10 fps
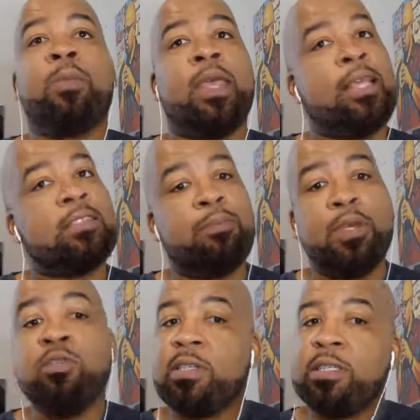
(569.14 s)
he's a
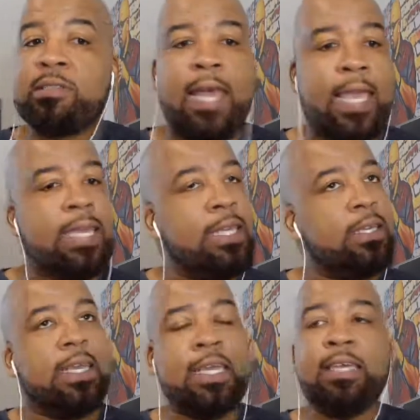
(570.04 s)
pugilist. Like,
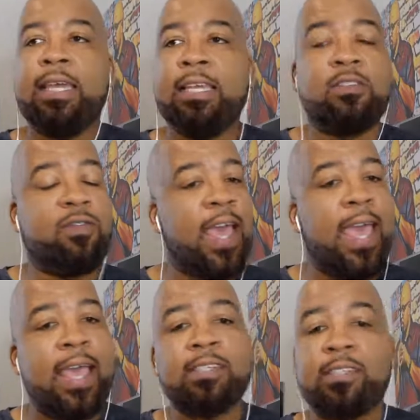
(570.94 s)
he's
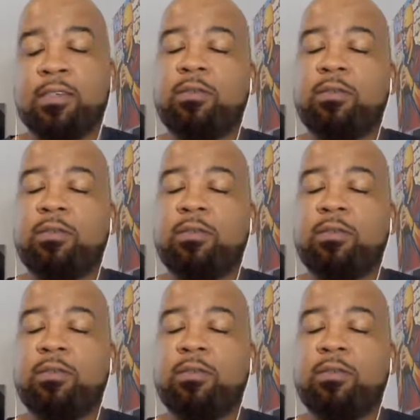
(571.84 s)
fast.